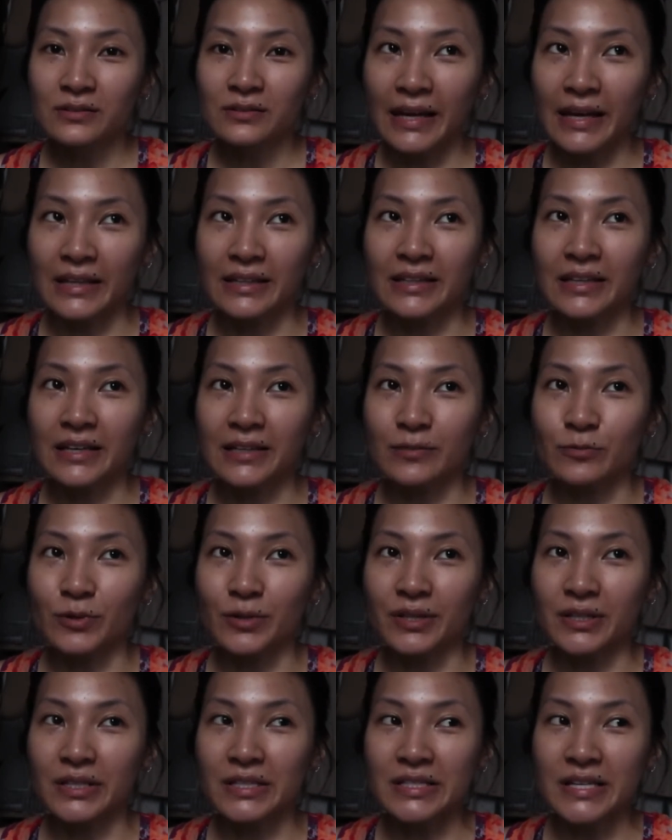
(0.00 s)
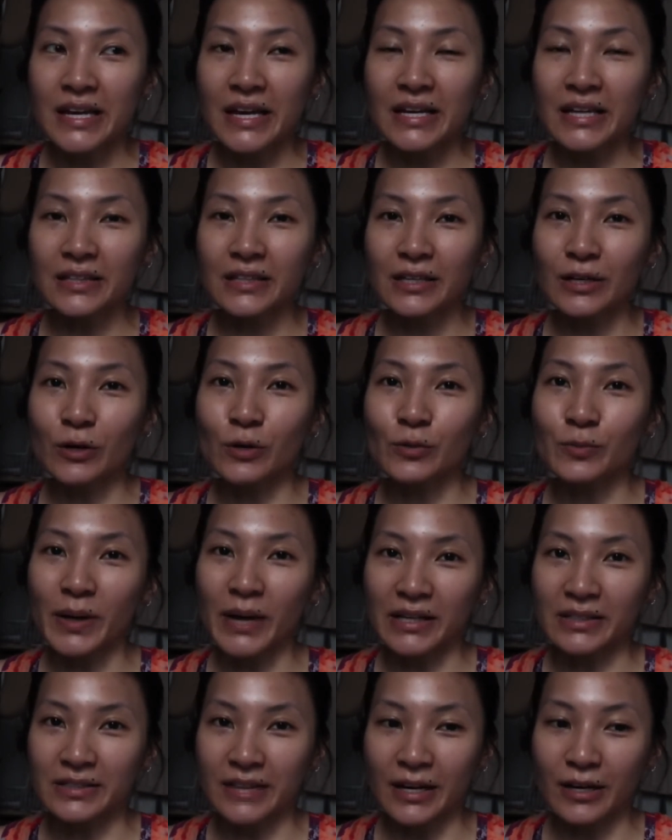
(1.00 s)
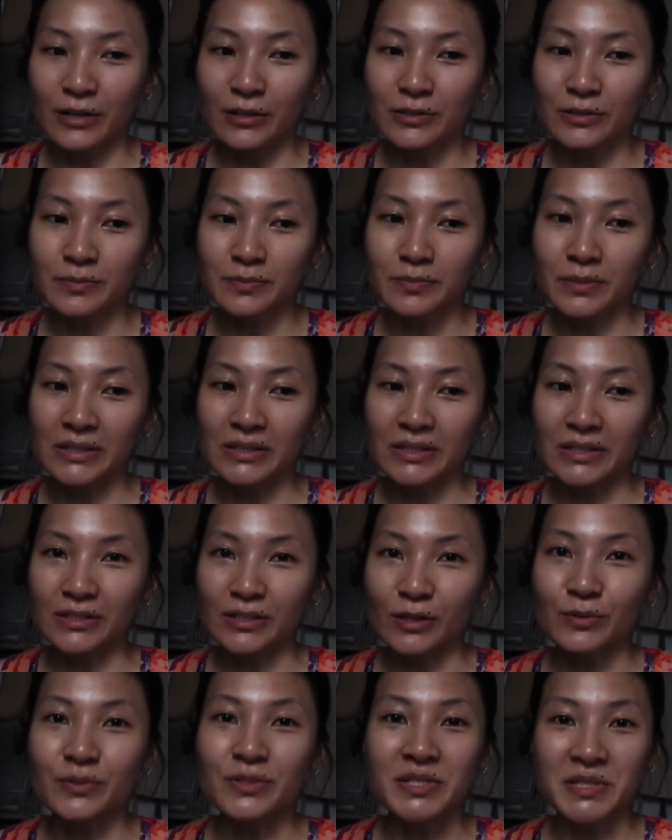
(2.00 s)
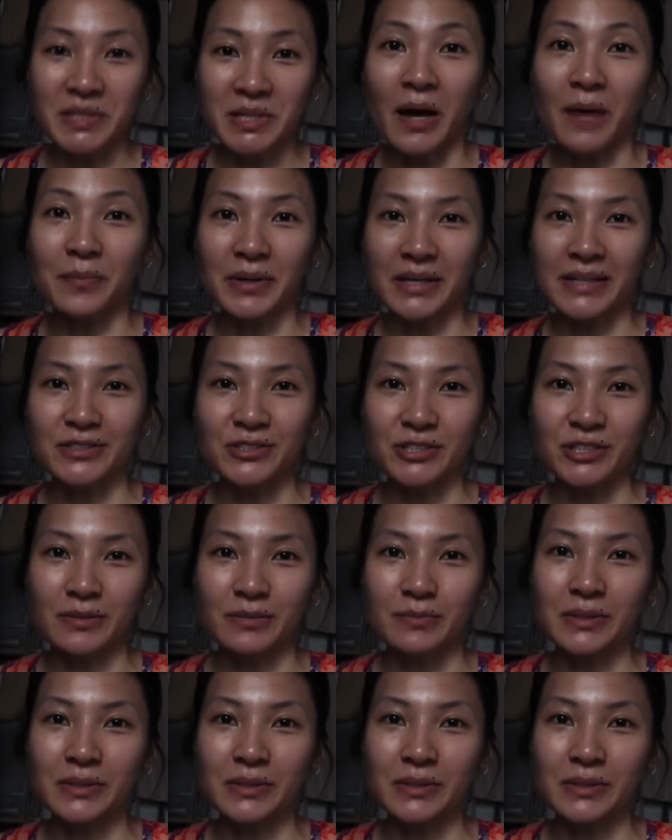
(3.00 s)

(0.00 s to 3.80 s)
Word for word: and then within a day they go back down, but they don't stop itching.